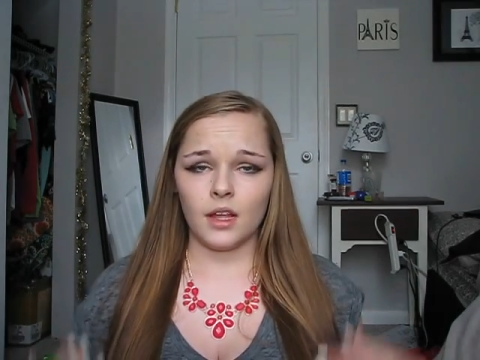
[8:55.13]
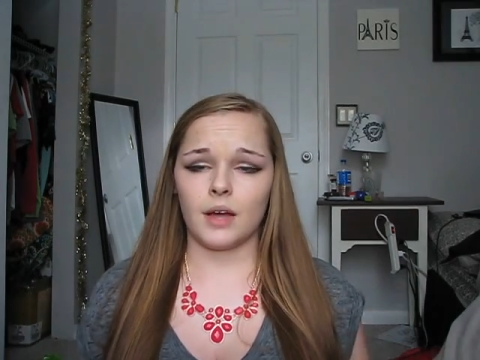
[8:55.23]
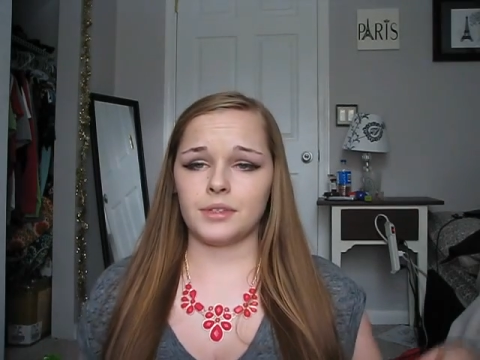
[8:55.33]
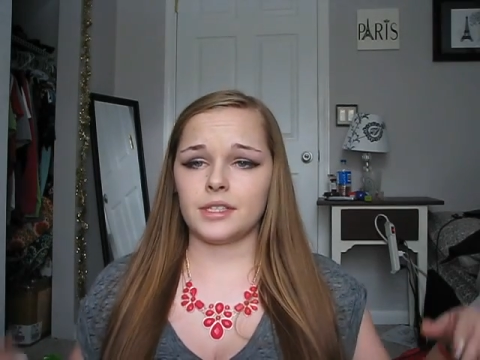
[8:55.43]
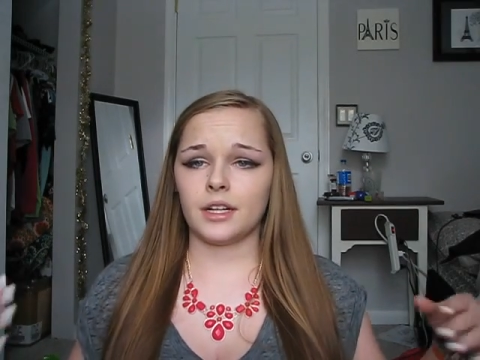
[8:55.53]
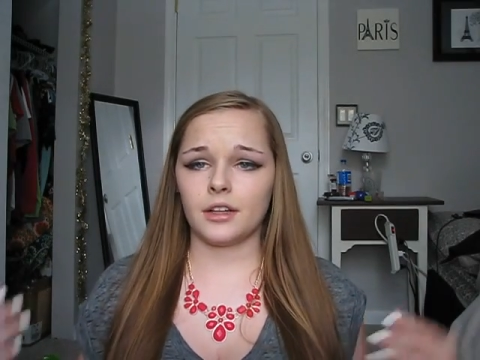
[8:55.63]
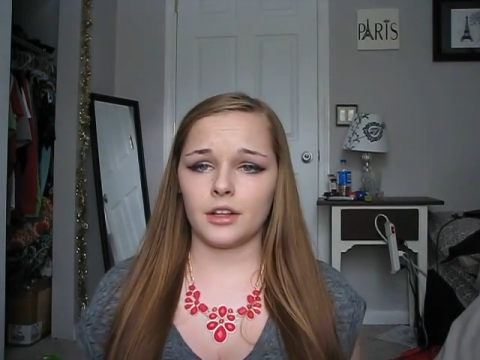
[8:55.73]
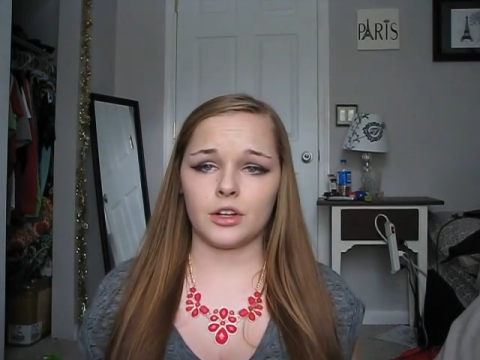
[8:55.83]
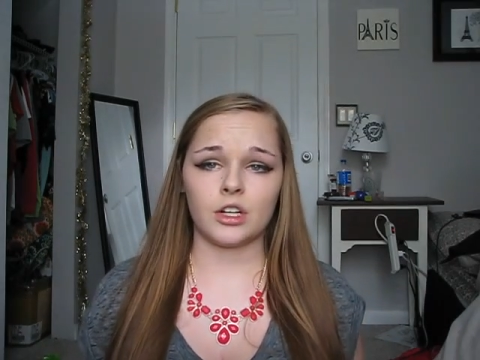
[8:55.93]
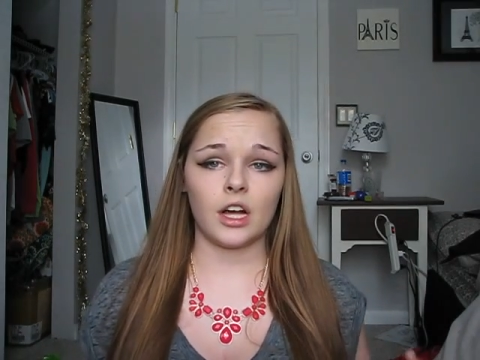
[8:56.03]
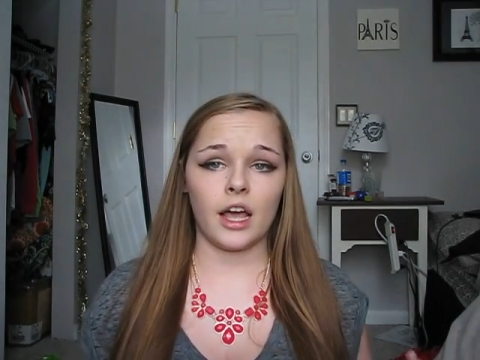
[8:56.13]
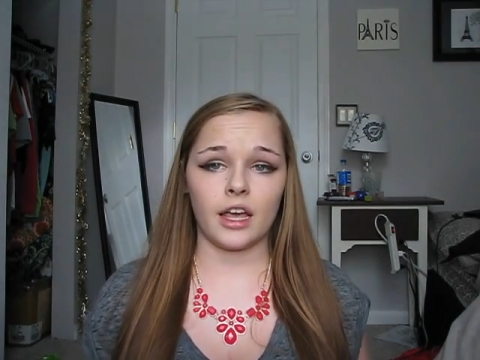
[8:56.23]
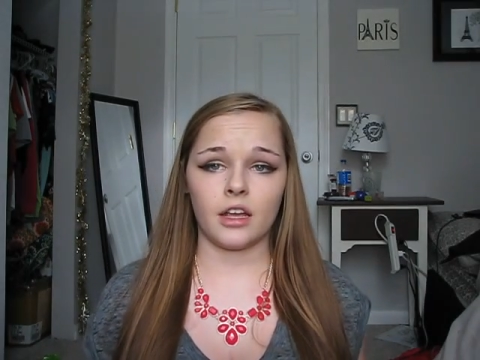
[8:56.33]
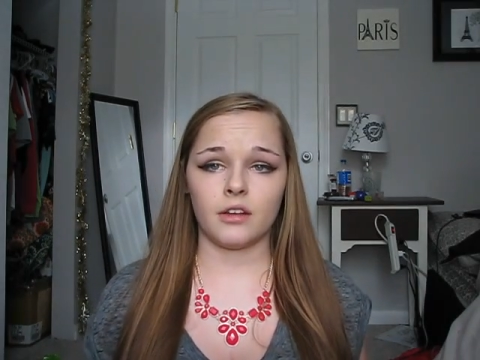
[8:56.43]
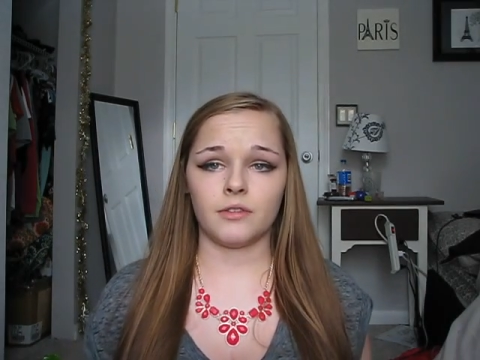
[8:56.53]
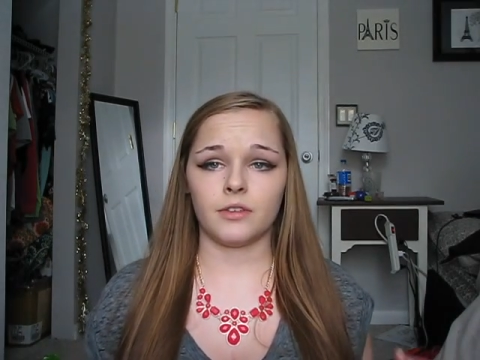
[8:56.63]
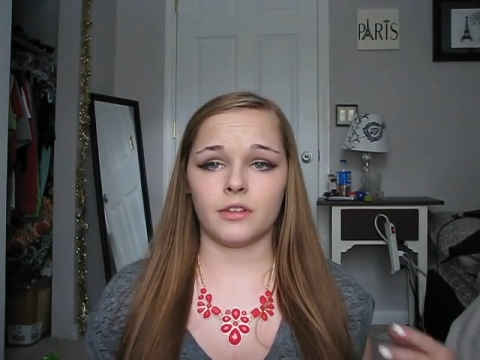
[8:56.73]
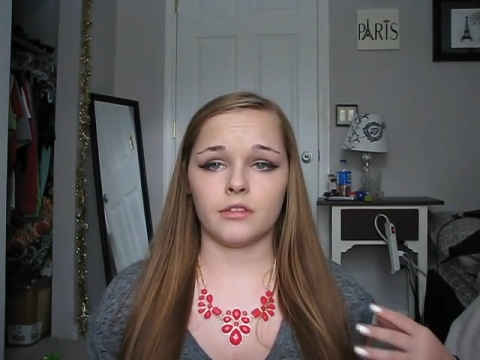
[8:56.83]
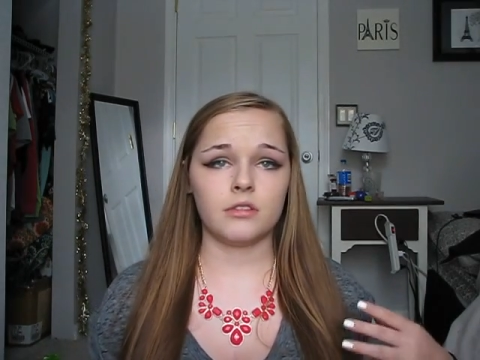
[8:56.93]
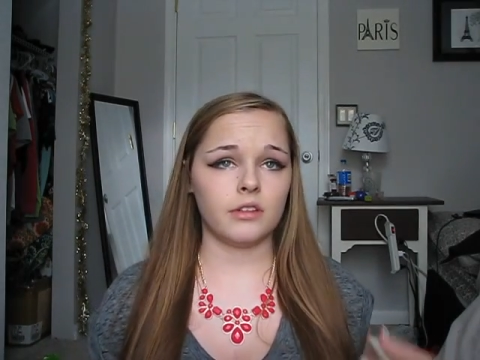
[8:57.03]
was standing there crying
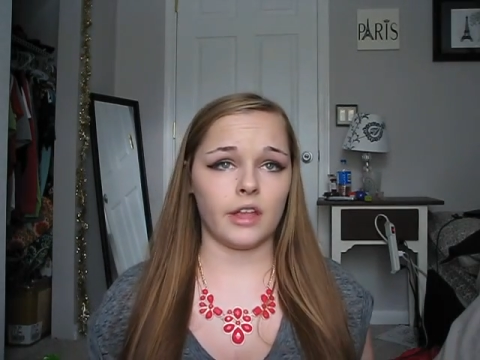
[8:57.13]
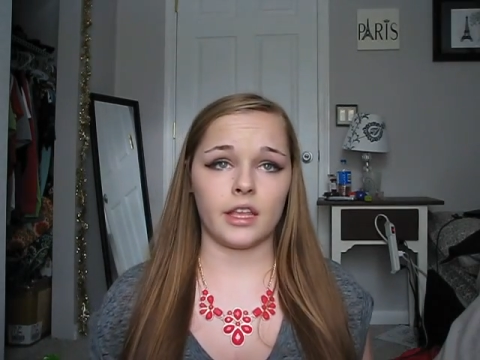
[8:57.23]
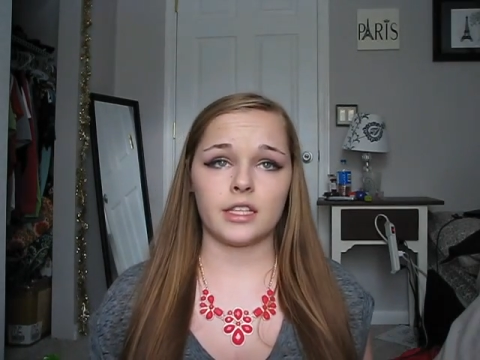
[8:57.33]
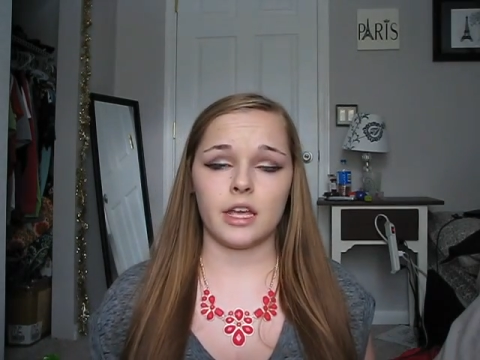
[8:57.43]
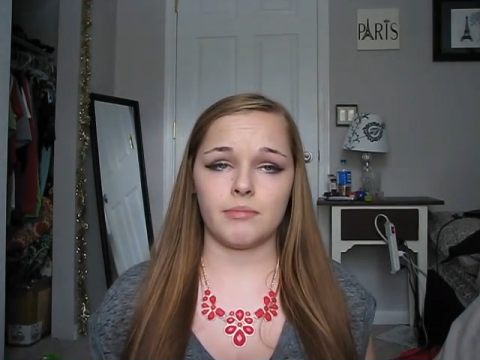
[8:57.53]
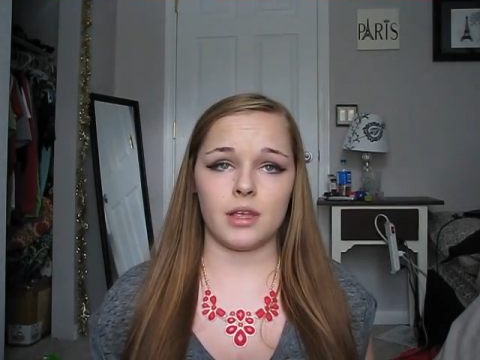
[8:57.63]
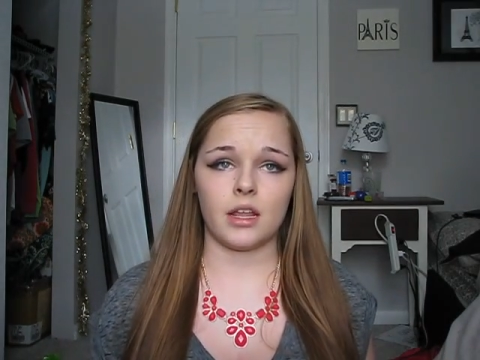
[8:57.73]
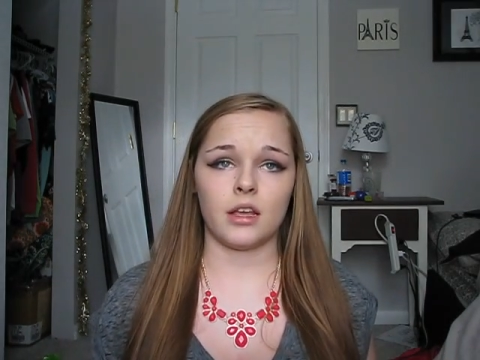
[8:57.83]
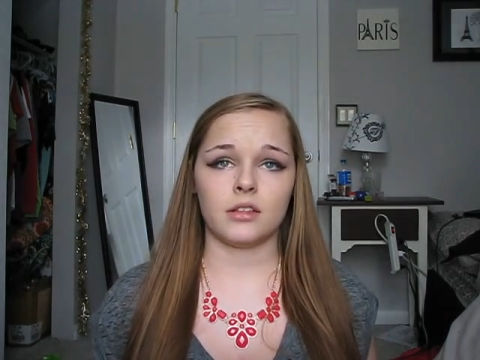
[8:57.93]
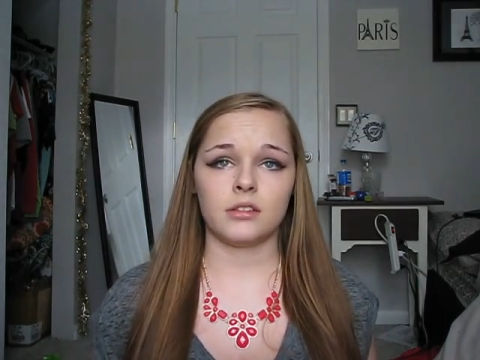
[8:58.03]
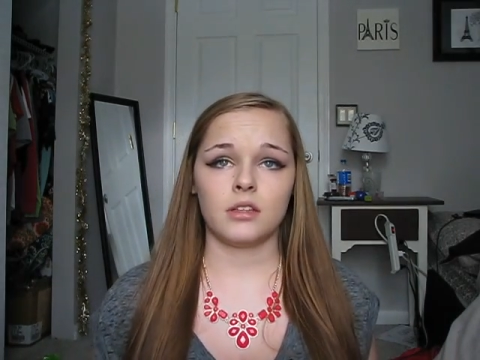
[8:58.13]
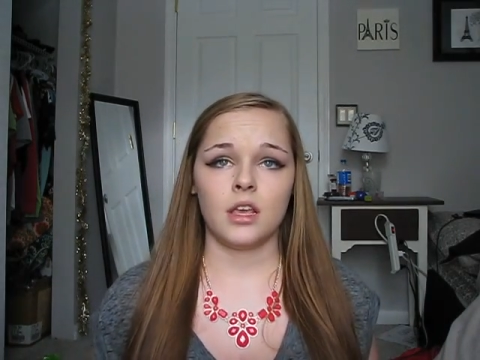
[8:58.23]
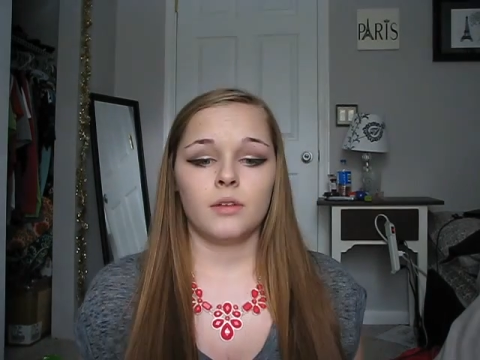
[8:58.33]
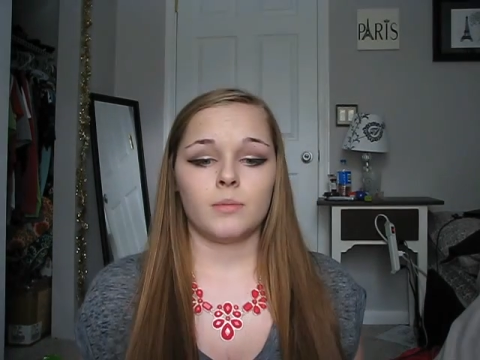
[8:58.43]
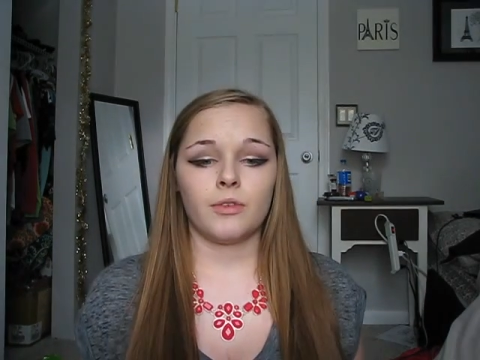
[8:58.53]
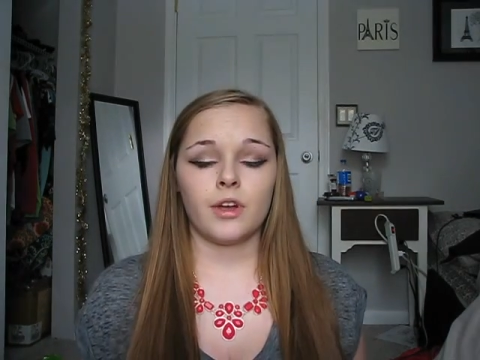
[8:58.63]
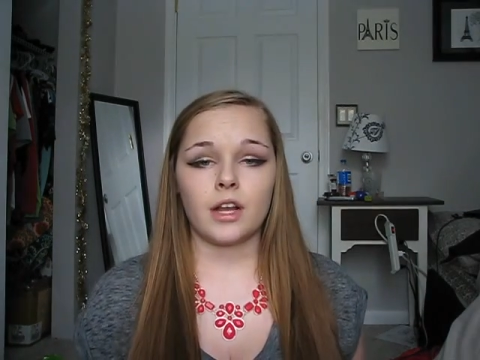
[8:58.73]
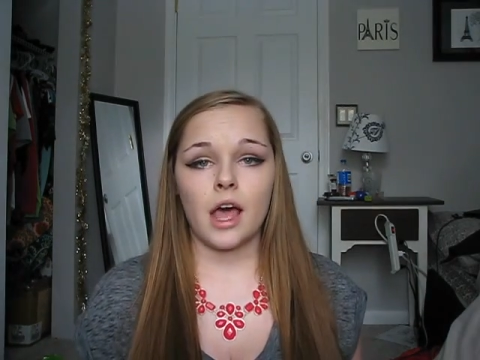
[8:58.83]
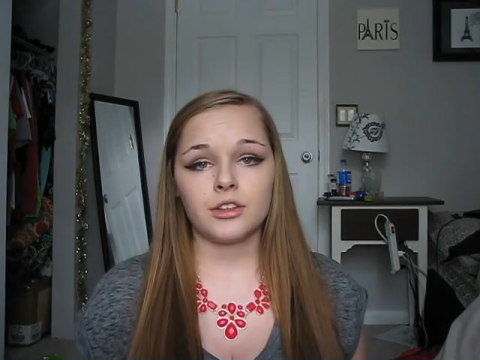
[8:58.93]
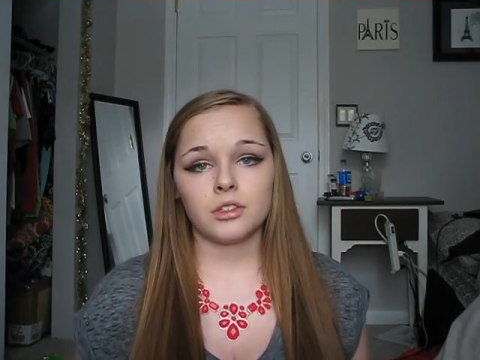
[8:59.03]
for like 10 minutes. My friend
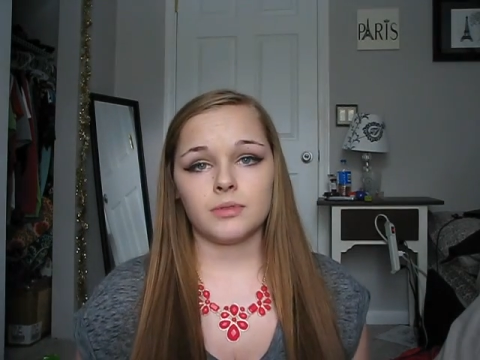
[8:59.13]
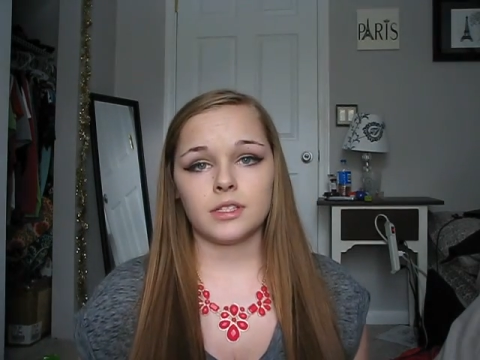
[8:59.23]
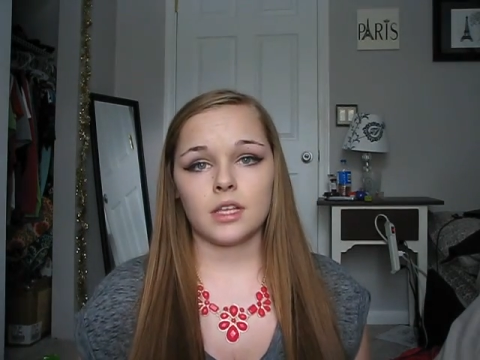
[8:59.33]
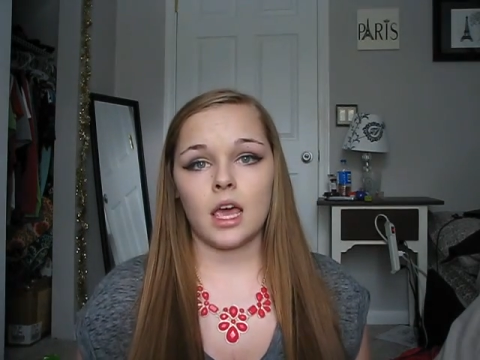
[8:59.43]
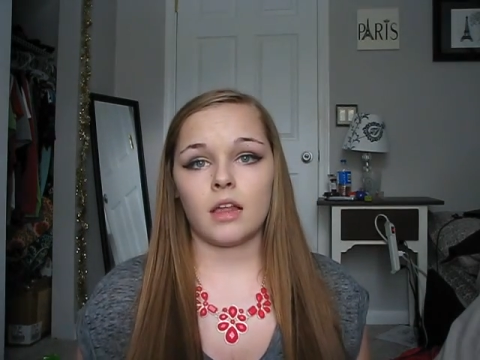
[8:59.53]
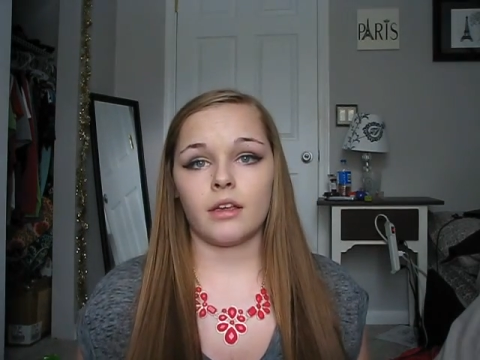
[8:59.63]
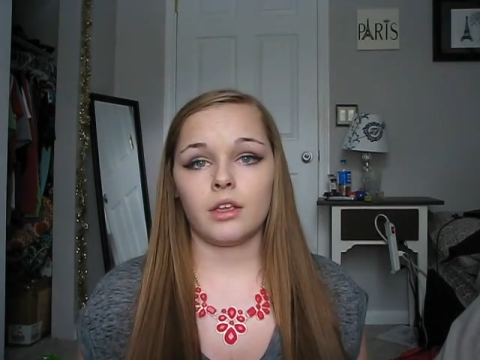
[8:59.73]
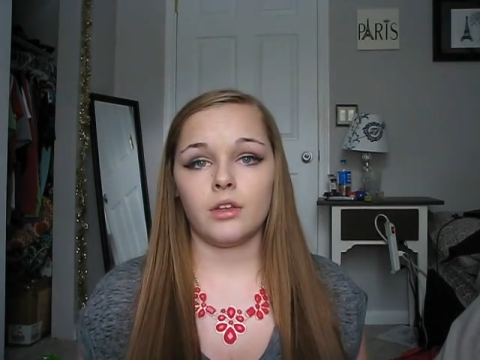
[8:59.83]
Ashlyn was saying, like,